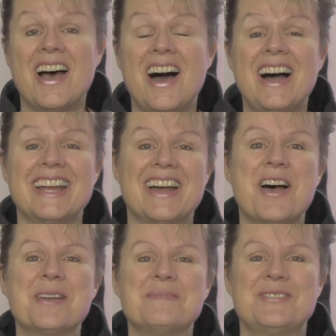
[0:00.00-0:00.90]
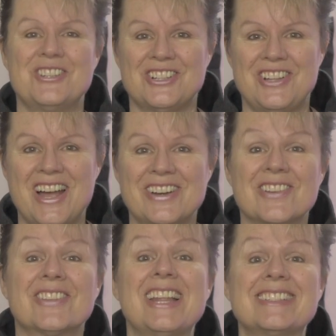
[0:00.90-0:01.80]
Hi, I'm Jill
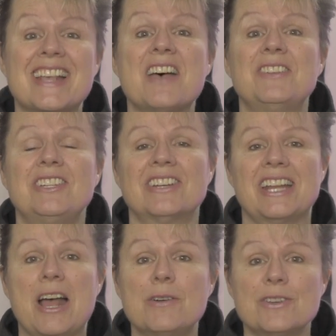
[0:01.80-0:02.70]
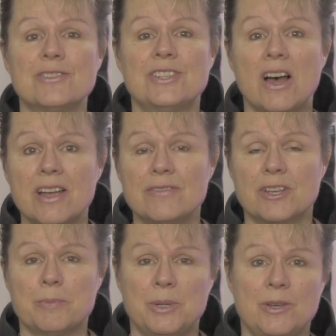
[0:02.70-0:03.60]
Heinerth. Let's have a look at how your dive
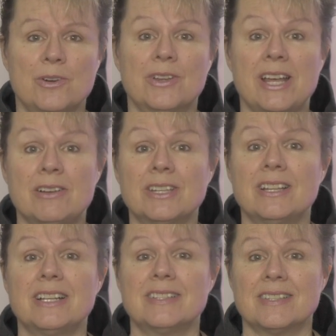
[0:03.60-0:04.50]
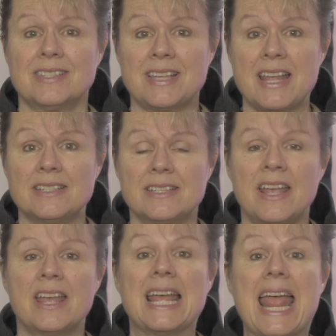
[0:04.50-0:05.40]
computer calculates ascent
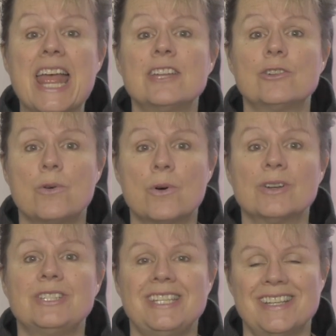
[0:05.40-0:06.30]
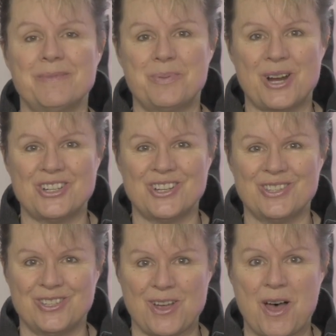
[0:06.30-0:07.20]
and or decompression
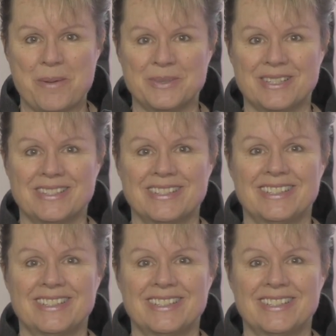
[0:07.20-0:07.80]
stops.